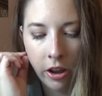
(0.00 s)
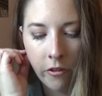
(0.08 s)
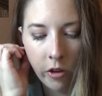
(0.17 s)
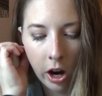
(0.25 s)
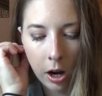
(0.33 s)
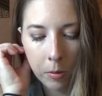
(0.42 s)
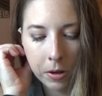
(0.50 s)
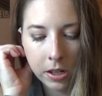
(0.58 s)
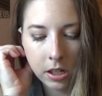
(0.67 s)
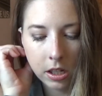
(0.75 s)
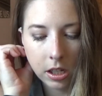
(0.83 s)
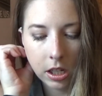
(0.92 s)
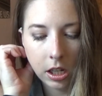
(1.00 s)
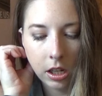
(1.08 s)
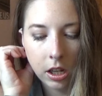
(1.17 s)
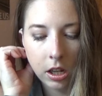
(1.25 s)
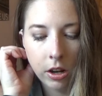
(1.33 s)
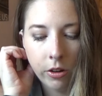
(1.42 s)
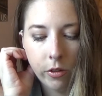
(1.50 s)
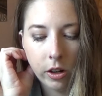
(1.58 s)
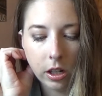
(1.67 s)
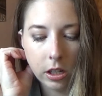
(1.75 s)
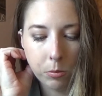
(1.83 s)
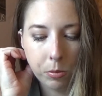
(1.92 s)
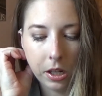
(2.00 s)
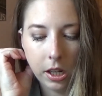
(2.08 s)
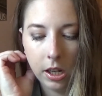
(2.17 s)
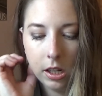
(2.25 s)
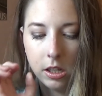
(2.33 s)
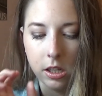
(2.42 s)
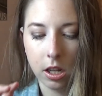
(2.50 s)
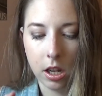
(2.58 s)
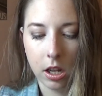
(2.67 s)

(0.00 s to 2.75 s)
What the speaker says: Environmentally friendly beads